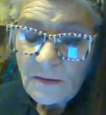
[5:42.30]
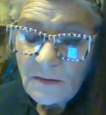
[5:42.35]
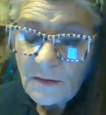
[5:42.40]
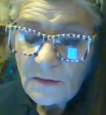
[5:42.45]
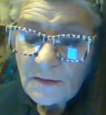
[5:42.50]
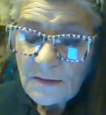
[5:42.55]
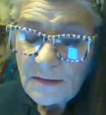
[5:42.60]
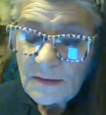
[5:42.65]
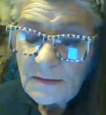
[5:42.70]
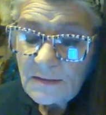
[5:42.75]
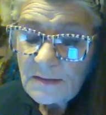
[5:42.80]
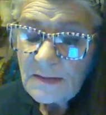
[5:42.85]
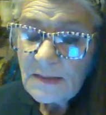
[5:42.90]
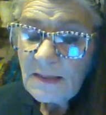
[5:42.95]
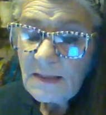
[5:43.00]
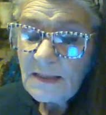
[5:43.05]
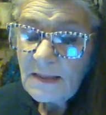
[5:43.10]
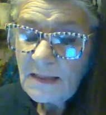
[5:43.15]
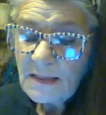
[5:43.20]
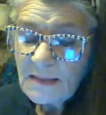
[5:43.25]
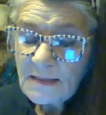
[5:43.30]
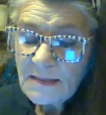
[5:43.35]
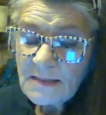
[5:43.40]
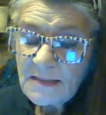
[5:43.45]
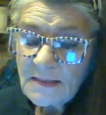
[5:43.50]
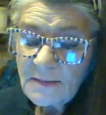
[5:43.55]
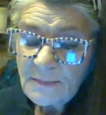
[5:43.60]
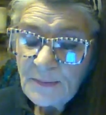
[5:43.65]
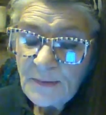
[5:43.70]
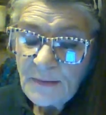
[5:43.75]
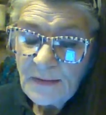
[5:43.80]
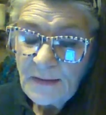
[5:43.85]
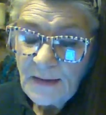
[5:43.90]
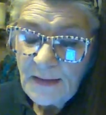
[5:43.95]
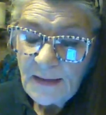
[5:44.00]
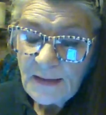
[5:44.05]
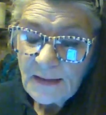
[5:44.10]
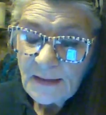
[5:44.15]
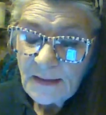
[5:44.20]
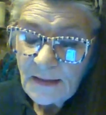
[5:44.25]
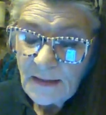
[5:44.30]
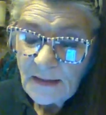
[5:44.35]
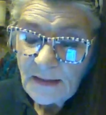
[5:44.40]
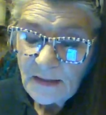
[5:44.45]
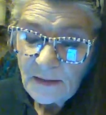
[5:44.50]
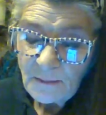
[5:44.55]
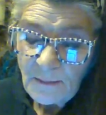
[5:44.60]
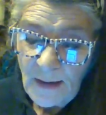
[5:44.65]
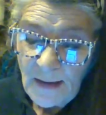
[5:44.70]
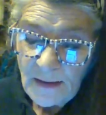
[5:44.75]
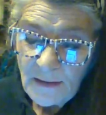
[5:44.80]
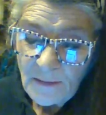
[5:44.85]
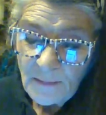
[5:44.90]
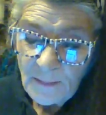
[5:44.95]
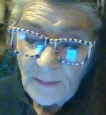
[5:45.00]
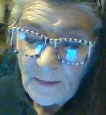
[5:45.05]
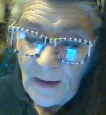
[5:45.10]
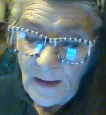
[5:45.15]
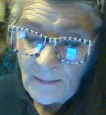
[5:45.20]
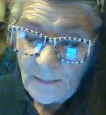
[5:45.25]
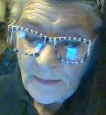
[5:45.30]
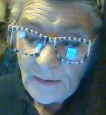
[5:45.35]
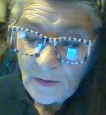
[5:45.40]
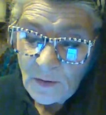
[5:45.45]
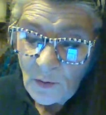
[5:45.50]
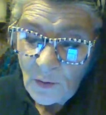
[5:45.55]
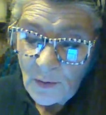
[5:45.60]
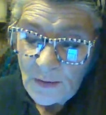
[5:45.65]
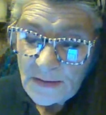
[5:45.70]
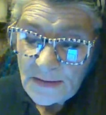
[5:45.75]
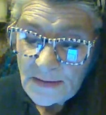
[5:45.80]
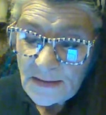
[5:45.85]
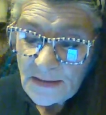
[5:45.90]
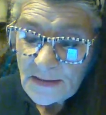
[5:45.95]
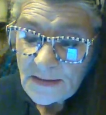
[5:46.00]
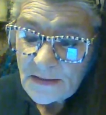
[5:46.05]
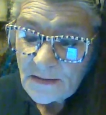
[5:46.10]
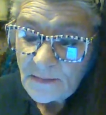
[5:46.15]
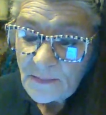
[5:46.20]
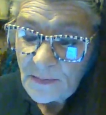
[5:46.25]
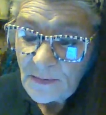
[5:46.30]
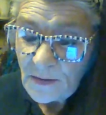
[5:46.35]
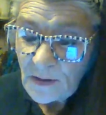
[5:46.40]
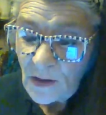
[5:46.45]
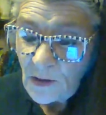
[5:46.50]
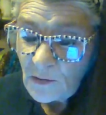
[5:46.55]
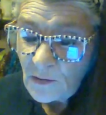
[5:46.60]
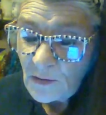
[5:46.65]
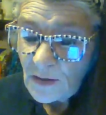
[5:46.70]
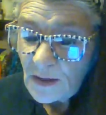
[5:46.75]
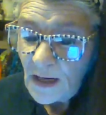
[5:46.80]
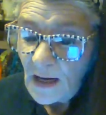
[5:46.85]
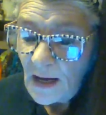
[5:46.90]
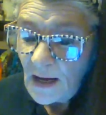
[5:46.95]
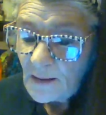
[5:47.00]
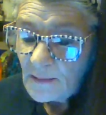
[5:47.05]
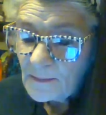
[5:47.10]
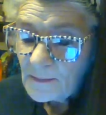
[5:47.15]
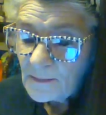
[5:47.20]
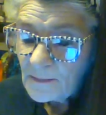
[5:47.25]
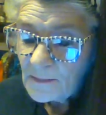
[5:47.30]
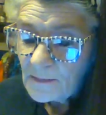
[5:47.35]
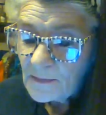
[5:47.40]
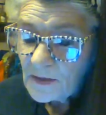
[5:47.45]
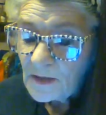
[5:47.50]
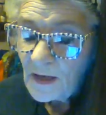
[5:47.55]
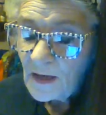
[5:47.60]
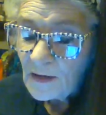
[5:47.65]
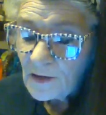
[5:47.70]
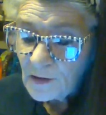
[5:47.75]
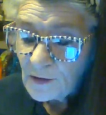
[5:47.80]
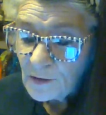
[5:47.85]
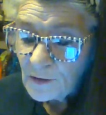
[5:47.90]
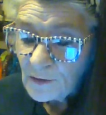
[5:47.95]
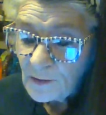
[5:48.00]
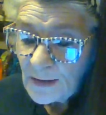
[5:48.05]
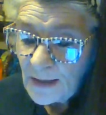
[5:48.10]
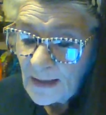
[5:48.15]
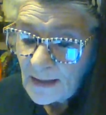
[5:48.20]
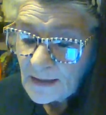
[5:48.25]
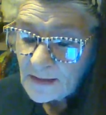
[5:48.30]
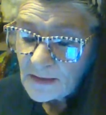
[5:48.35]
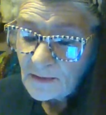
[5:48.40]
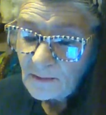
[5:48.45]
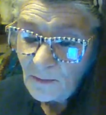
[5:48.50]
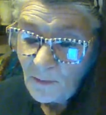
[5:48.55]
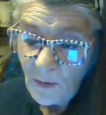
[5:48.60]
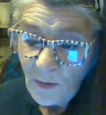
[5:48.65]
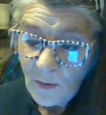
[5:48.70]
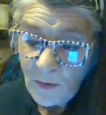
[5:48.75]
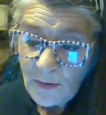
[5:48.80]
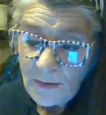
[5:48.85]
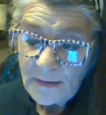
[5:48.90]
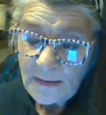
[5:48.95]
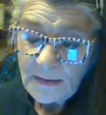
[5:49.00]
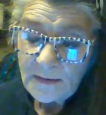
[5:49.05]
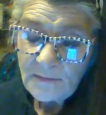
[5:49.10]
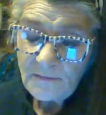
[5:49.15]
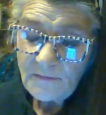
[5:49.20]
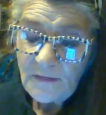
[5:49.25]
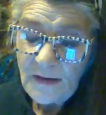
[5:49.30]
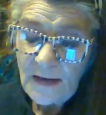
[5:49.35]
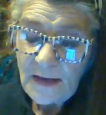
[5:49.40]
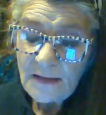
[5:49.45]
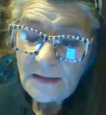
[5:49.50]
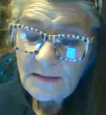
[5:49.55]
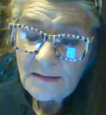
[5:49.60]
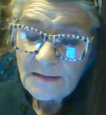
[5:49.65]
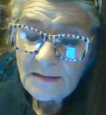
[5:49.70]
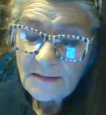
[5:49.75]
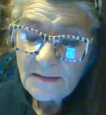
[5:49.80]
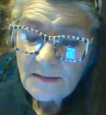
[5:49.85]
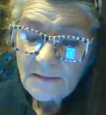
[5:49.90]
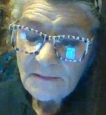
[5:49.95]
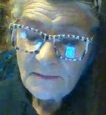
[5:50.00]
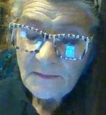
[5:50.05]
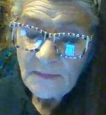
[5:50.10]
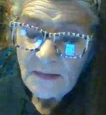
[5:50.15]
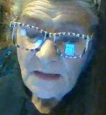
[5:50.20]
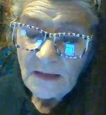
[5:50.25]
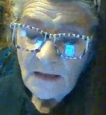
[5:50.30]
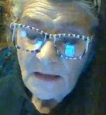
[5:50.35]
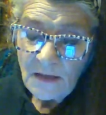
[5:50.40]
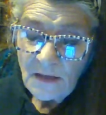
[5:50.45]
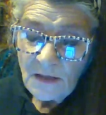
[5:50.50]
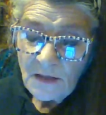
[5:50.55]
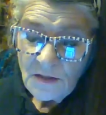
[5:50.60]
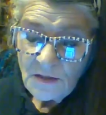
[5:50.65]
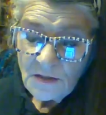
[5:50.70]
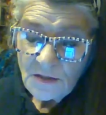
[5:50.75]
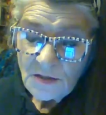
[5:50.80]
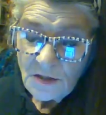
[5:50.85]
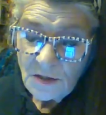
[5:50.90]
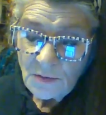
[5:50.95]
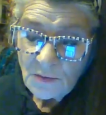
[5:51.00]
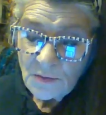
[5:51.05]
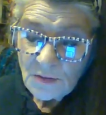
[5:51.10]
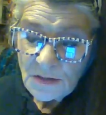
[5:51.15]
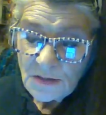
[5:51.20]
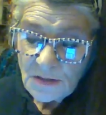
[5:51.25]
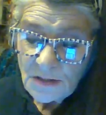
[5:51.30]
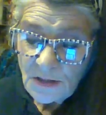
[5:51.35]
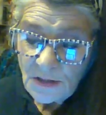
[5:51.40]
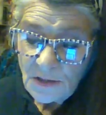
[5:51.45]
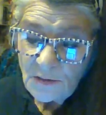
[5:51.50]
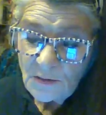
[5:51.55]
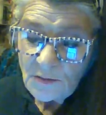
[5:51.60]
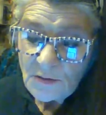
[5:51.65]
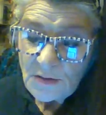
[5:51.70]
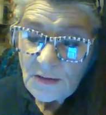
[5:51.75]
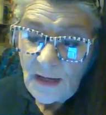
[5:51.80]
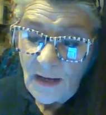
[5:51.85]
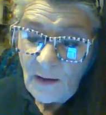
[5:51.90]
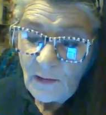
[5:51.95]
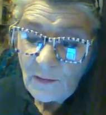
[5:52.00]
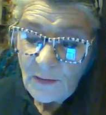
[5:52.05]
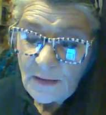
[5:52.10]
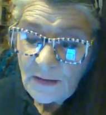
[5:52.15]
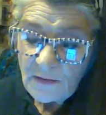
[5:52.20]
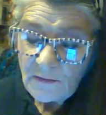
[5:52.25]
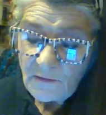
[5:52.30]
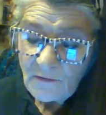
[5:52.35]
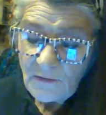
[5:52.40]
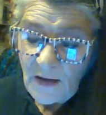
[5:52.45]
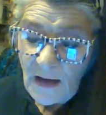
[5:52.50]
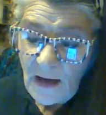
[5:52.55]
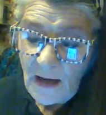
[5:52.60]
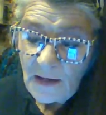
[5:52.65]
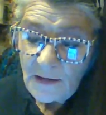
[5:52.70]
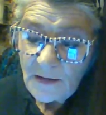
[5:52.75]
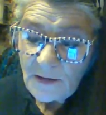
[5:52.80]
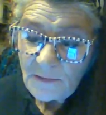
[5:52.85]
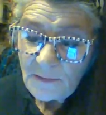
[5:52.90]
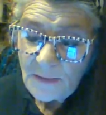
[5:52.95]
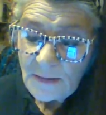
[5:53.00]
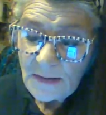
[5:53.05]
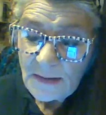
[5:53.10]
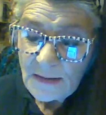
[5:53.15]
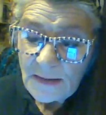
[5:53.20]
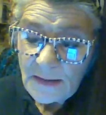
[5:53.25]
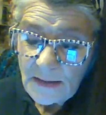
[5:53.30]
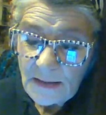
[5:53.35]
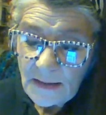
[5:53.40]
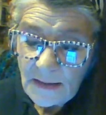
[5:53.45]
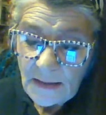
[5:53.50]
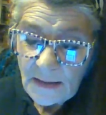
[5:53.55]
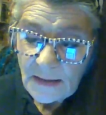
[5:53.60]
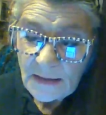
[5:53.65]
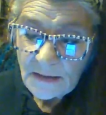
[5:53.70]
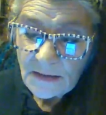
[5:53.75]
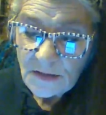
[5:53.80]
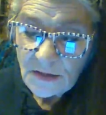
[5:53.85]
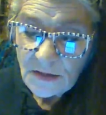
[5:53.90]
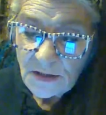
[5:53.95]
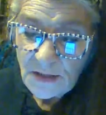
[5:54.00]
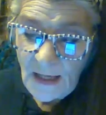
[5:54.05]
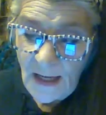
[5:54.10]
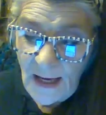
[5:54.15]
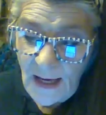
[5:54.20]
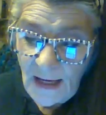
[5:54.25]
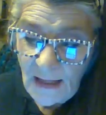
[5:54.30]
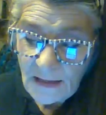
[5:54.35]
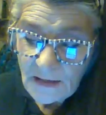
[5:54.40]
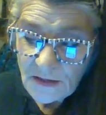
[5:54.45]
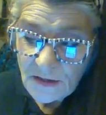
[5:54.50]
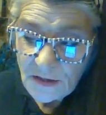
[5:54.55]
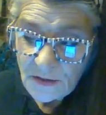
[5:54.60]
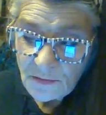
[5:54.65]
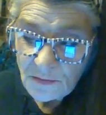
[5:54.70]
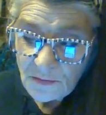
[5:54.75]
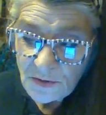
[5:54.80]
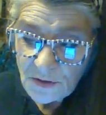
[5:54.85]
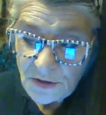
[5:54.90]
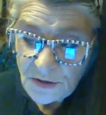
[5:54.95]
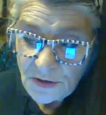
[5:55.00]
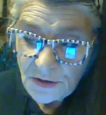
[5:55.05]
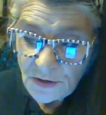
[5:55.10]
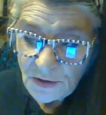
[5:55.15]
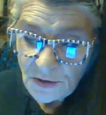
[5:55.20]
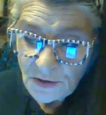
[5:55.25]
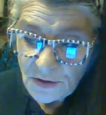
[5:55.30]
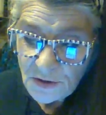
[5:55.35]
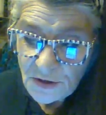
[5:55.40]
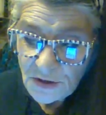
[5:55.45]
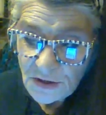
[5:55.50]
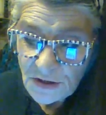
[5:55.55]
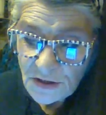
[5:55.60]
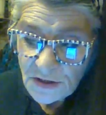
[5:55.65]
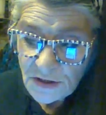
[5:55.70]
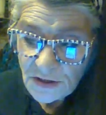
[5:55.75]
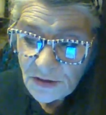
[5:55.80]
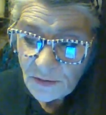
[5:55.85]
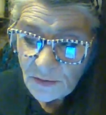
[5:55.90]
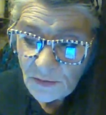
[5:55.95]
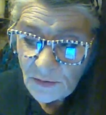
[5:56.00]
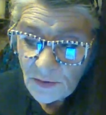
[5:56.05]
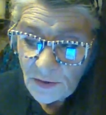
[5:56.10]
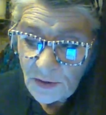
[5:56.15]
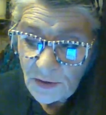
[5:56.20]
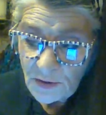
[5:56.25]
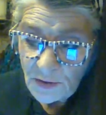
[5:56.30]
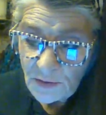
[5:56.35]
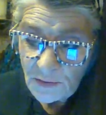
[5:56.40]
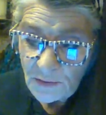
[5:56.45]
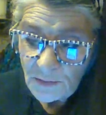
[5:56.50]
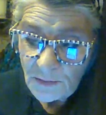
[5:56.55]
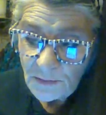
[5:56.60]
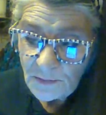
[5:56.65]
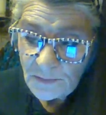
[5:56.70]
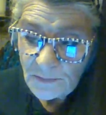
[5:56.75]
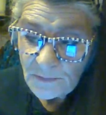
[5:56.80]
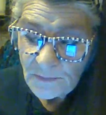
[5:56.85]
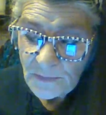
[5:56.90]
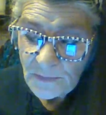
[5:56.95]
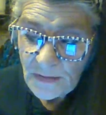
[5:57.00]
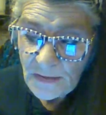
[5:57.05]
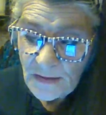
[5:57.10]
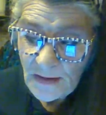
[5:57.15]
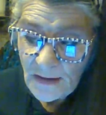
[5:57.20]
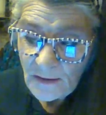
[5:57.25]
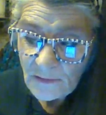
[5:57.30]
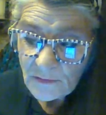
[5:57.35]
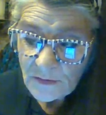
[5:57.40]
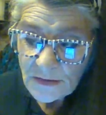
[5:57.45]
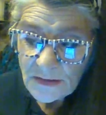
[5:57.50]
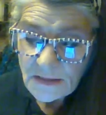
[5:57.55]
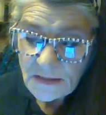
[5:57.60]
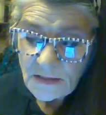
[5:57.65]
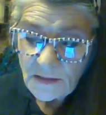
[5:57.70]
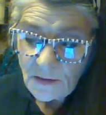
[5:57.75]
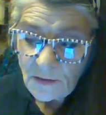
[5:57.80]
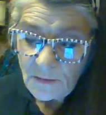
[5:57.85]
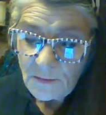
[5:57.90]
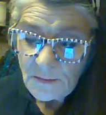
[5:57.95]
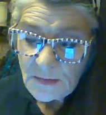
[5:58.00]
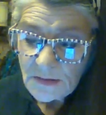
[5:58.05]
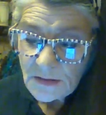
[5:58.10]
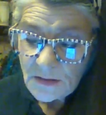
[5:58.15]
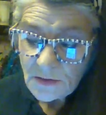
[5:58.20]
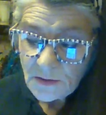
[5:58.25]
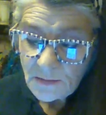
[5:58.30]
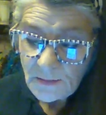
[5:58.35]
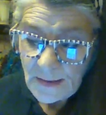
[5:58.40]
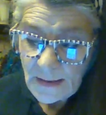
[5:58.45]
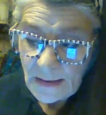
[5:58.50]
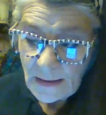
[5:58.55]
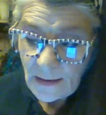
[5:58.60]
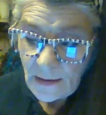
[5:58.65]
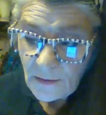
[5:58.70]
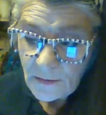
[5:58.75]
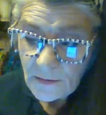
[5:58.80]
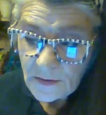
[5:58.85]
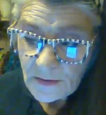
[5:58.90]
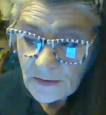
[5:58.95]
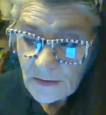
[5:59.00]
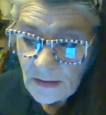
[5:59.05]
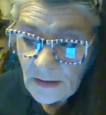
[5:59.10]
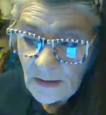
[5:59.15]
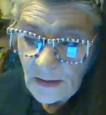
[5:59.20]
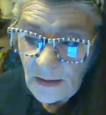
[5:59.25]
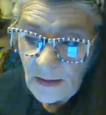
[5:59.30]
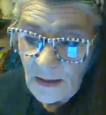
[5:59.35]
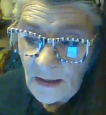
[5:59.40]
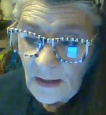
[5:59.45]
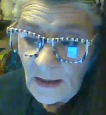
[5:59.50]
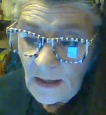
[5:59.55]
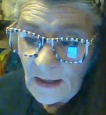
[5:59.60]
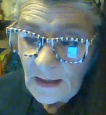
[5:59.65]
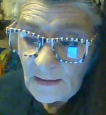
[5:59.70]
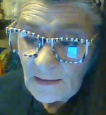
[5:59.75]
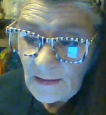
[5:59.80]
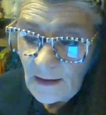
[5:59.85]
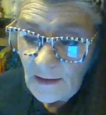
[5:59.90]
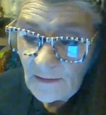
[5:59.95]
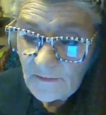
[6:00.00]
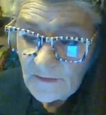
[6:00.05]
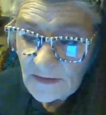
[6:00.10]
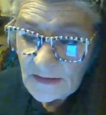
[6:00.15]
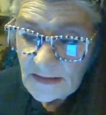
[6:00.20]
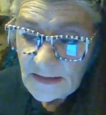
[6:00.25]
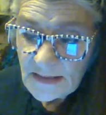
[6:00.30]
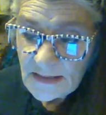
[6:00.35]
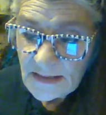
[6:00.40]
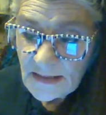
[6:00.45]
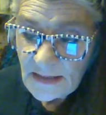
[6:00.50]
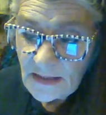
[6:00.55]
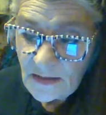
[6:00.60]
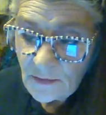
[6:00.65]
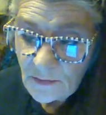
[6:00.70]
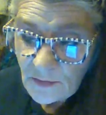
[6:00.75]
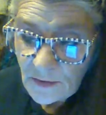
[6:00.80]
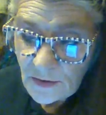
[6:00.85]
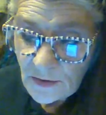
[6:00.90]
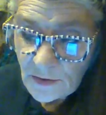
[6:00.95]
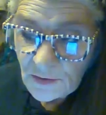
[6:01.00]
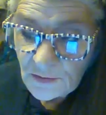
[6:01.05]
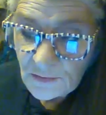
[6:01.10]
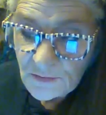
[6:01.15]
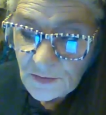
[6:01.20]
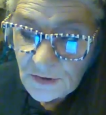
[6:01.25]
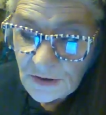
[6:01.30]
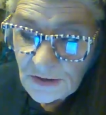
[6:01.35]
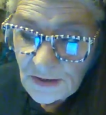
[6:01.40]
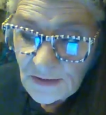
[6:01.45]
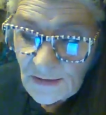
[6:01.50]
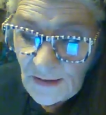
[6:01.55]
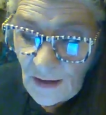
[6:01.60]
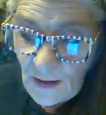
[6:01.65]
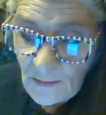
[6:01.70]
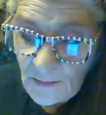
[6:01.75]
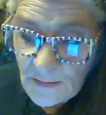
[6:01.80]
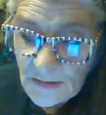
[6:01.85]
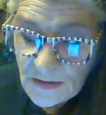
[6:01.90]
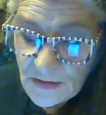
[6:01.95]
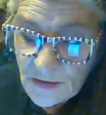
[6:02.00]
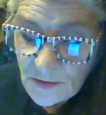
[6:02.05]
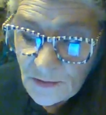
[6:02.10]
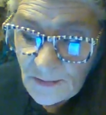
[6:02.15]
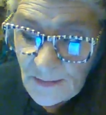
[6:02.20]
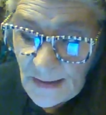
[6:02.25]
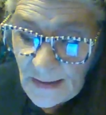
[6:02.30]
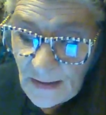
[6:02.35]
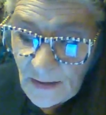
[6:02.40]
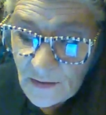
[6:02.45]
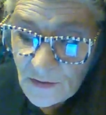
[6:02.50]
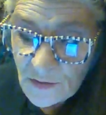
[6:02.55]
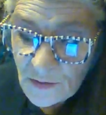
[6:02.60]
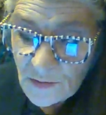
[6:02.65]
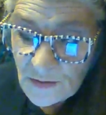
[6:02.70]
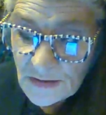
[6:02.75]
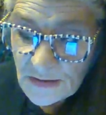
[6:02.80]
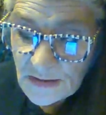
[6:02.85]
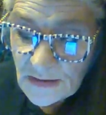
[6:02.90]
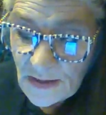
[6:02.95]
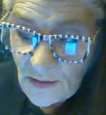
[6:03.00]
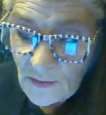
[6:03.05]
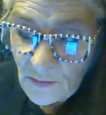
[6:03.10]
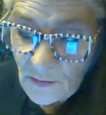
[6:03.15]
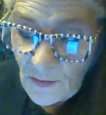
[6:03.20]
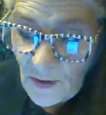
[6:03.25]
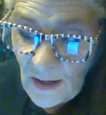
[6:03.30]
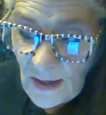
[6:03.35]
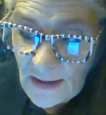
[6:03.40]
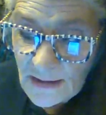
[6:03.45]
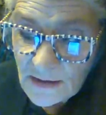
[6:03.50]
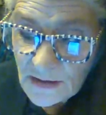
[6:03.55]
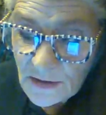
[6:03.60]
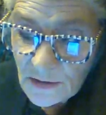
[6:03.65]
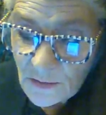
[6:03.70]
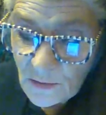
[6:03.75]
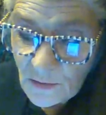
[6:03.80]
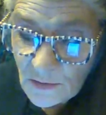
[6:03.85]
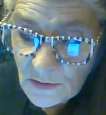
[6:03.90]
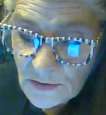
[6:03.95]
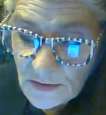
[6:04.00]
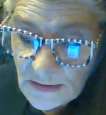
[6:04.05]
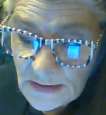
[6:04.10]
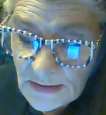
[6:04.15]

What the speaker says: her teeth sympathetically and made the proper noises and put on a correct mourning face. She was soon talking volubly again. She had, she was sure, just the room that would suit Mr. Meadows. A lovely sea room. She thought Mr. Meadows was so right to want